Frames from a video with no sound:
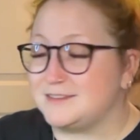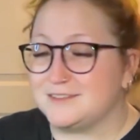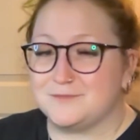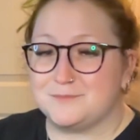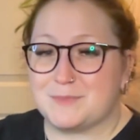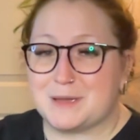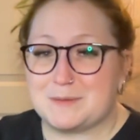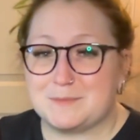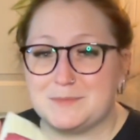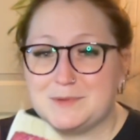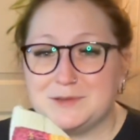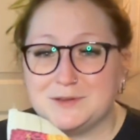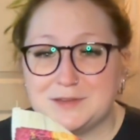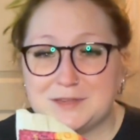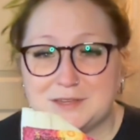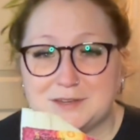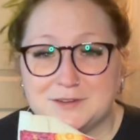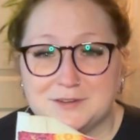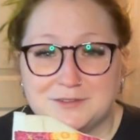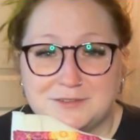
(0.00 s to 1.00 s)
of my Mill
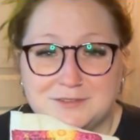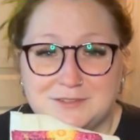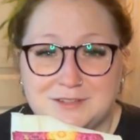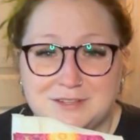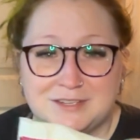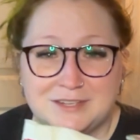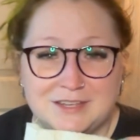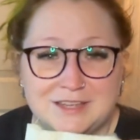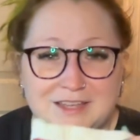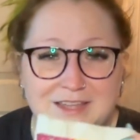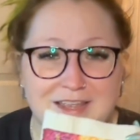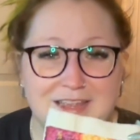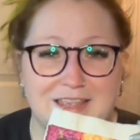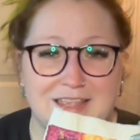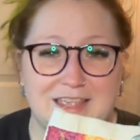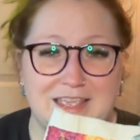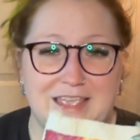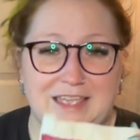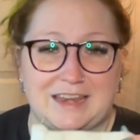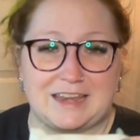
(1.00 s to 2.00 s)
Hill
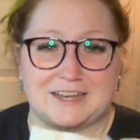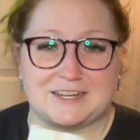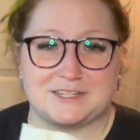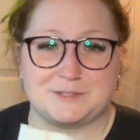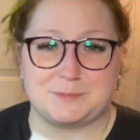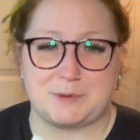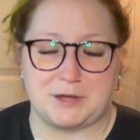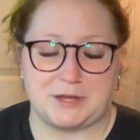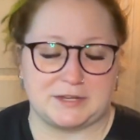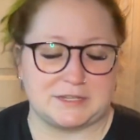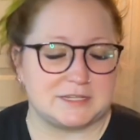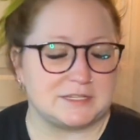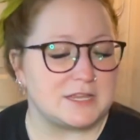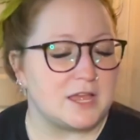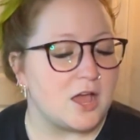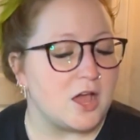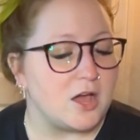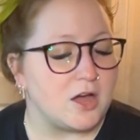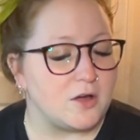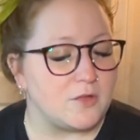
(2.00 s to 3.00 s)
kit experience. It's
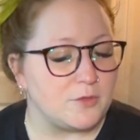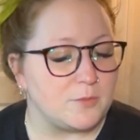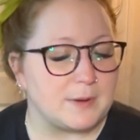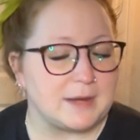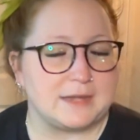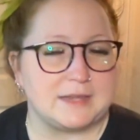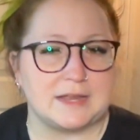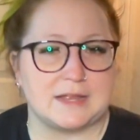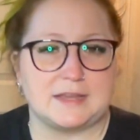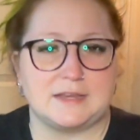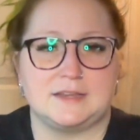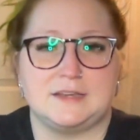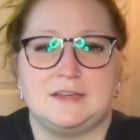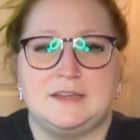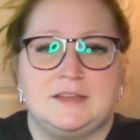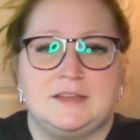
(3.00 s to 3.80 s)
not all the way done.